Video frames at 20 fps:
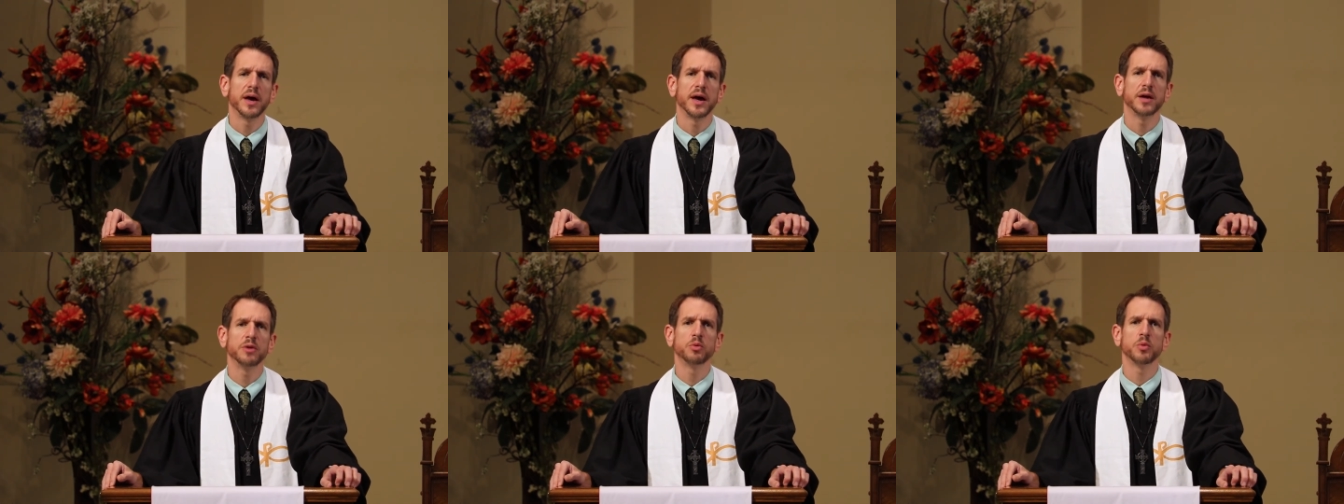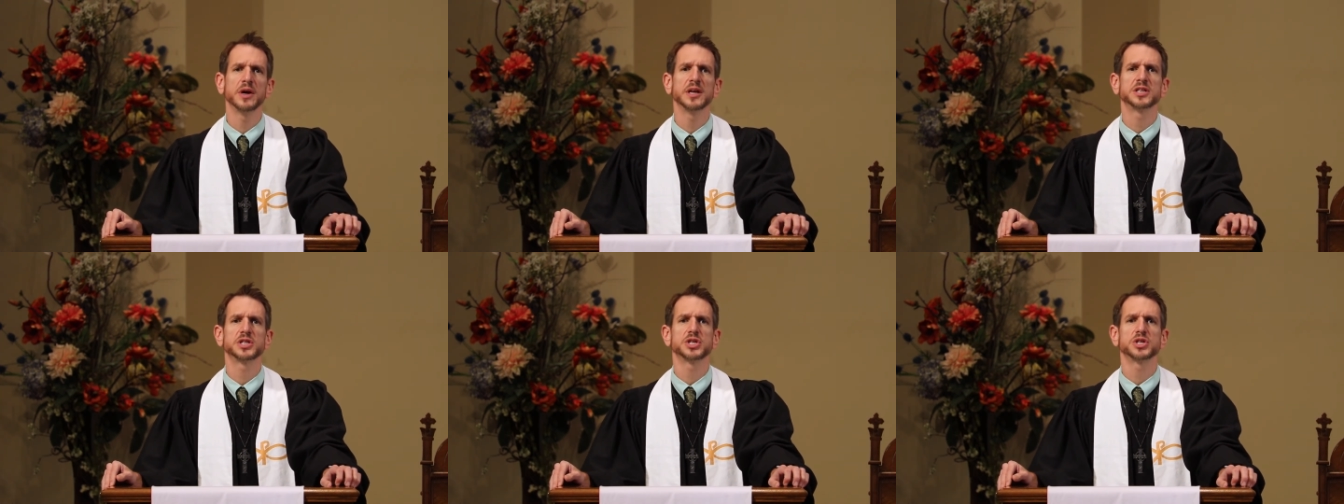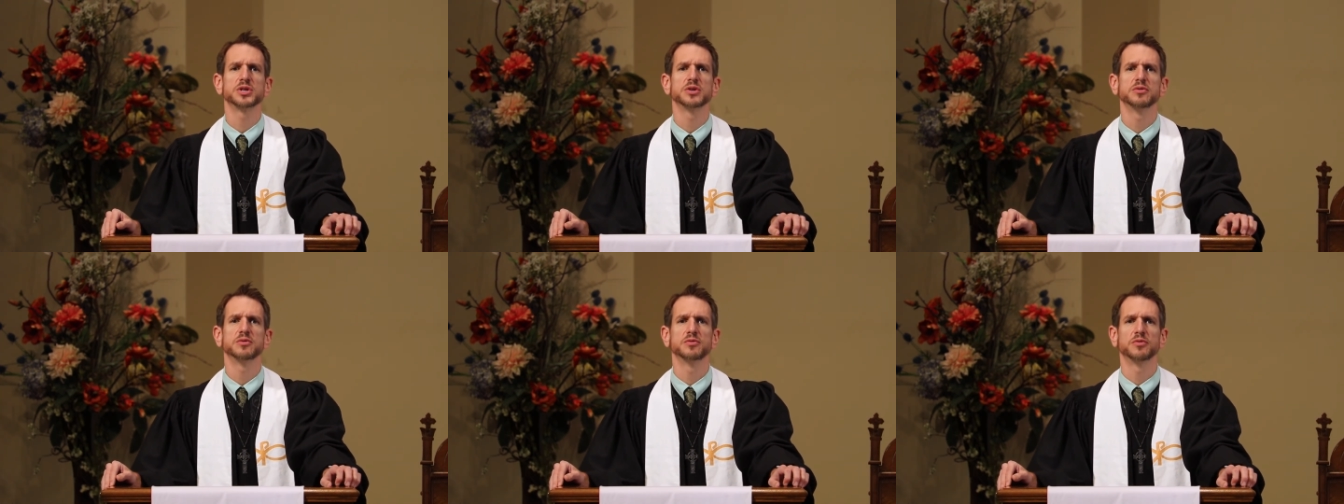and
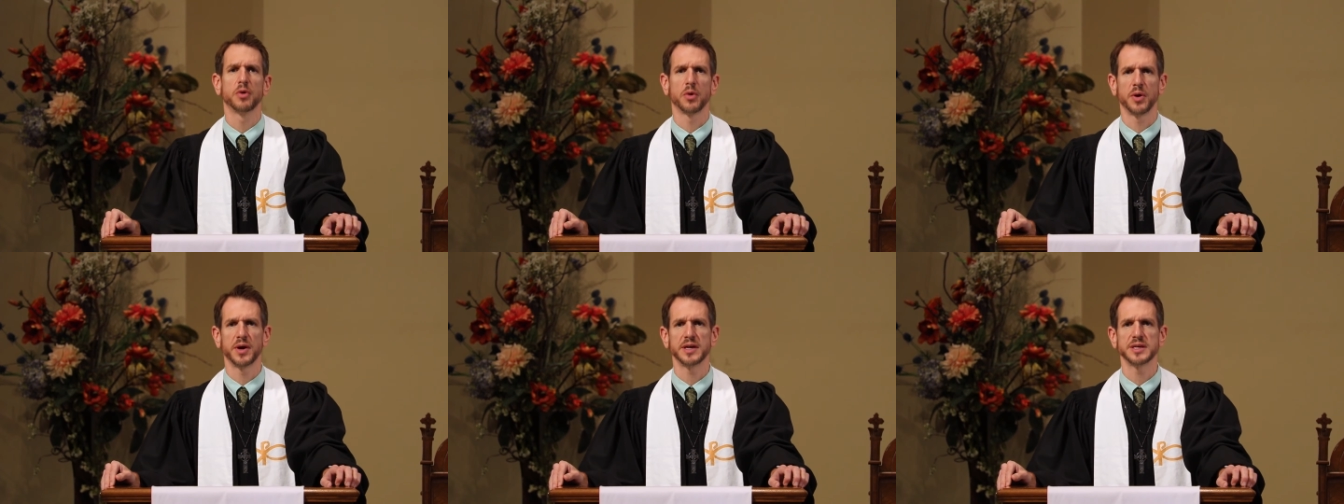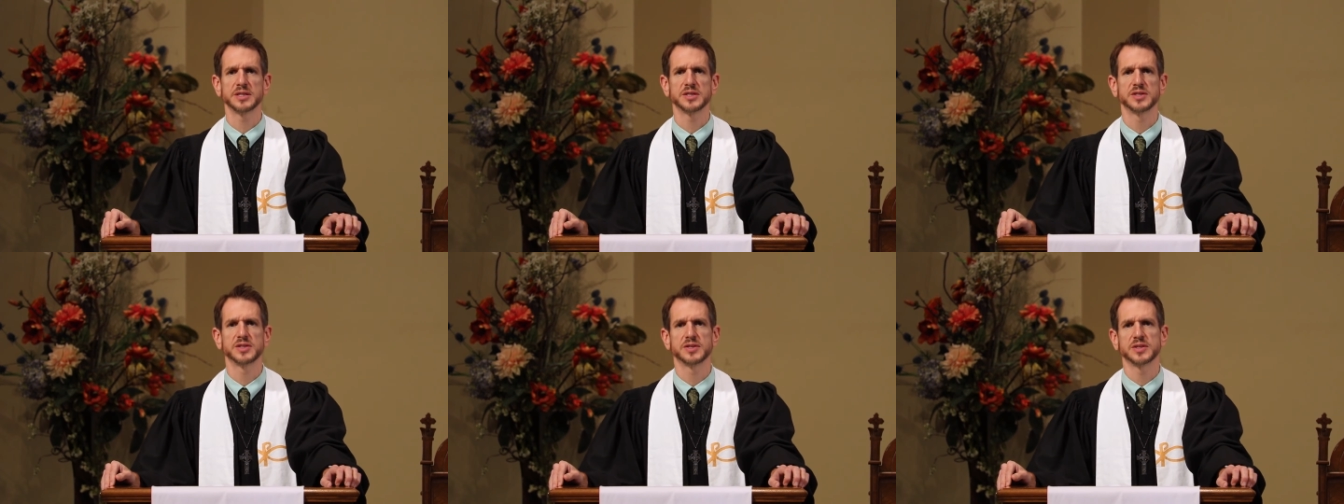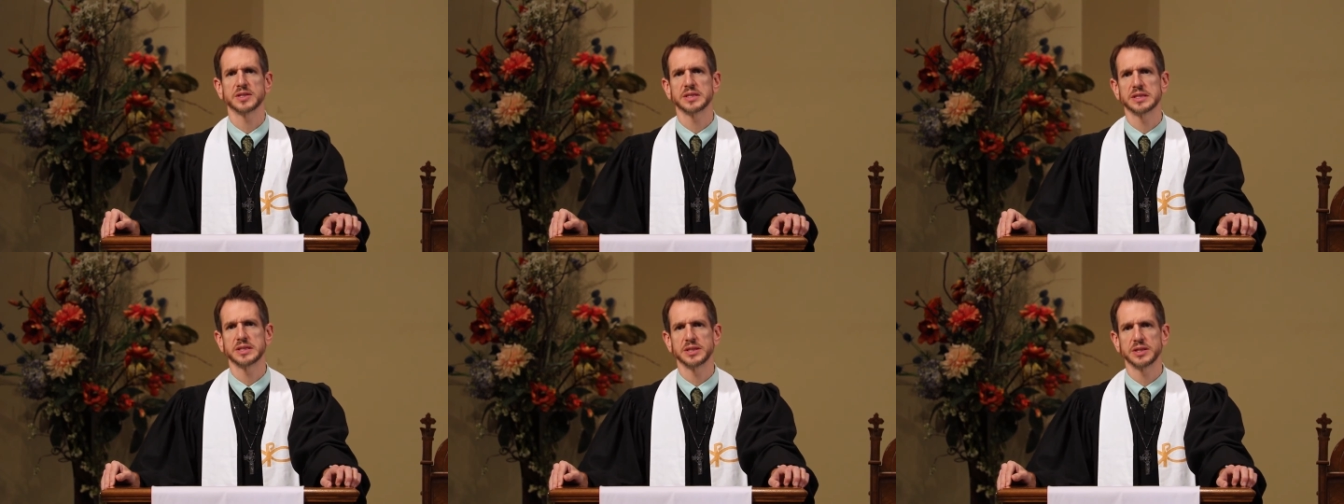which
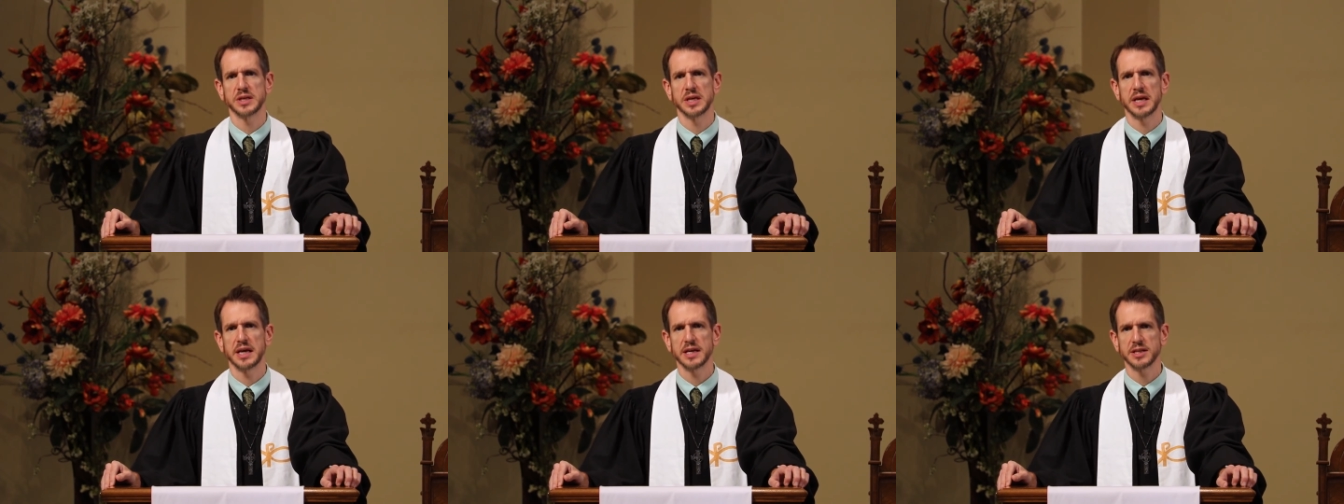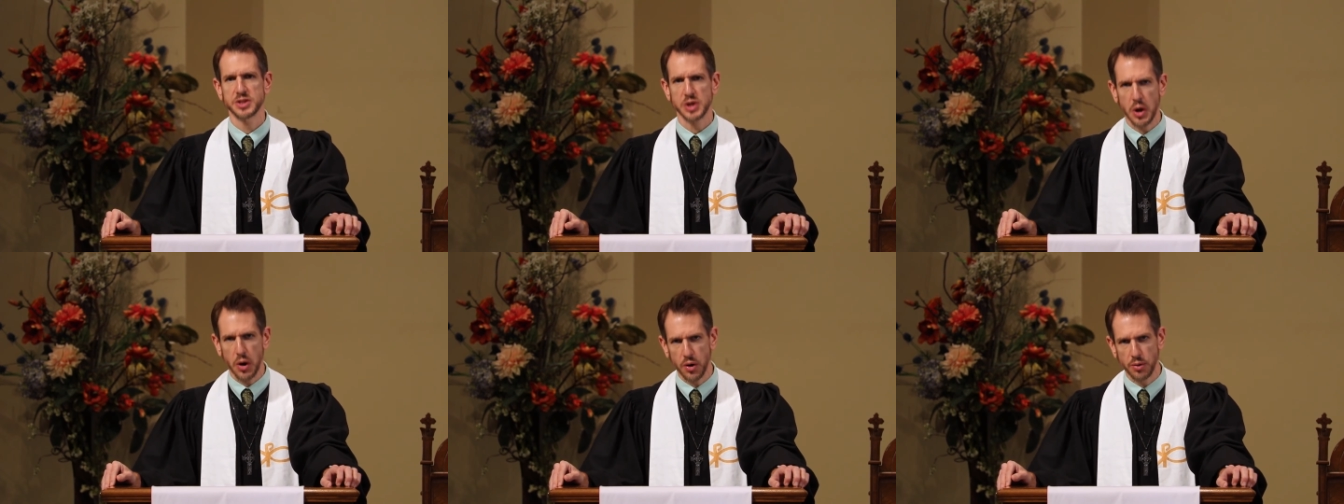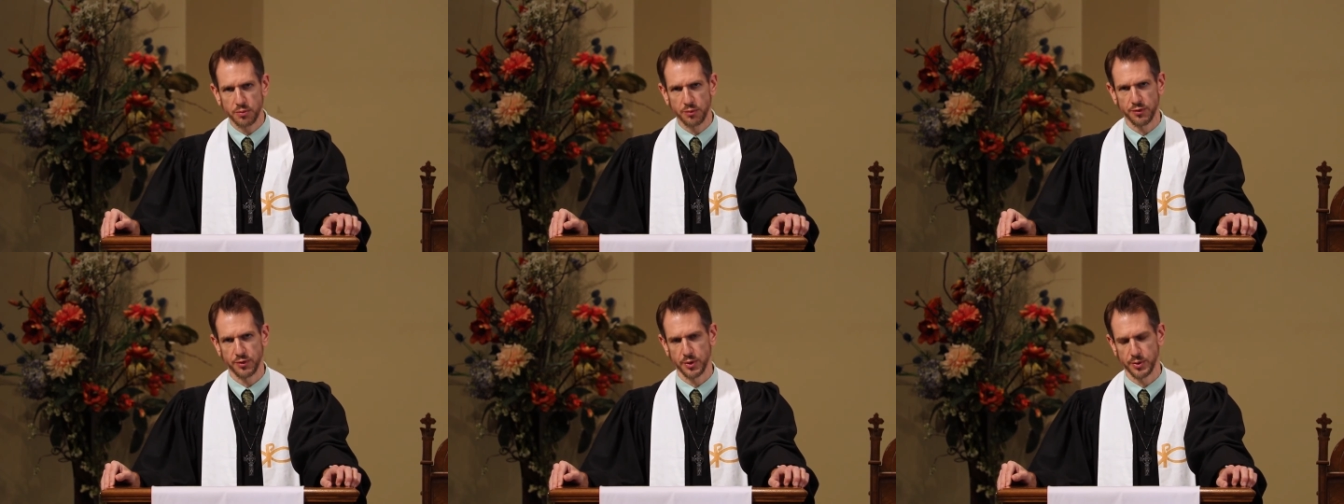voice is
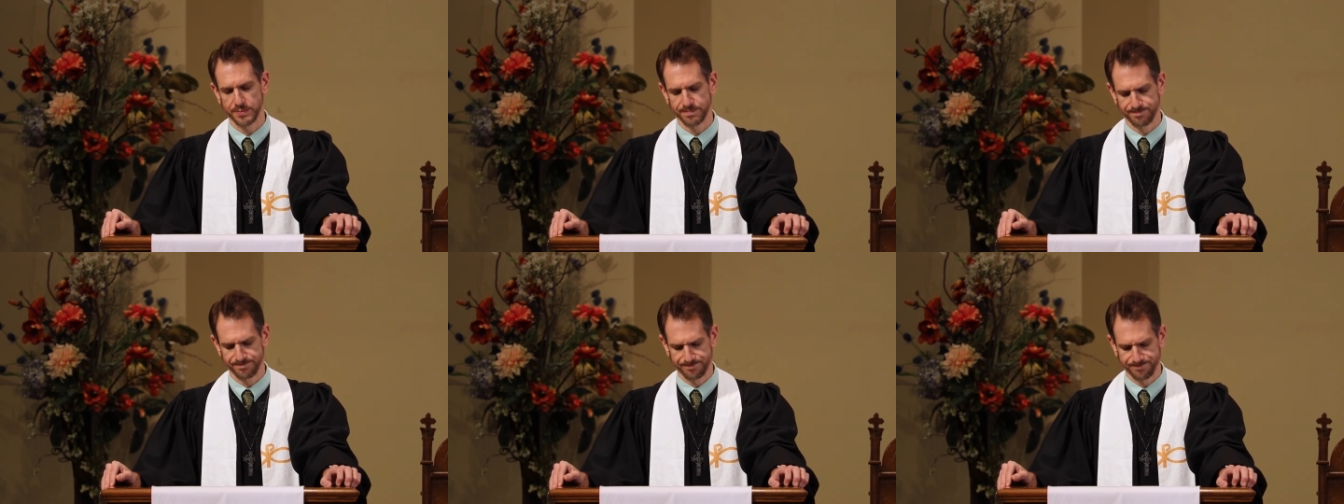harmful?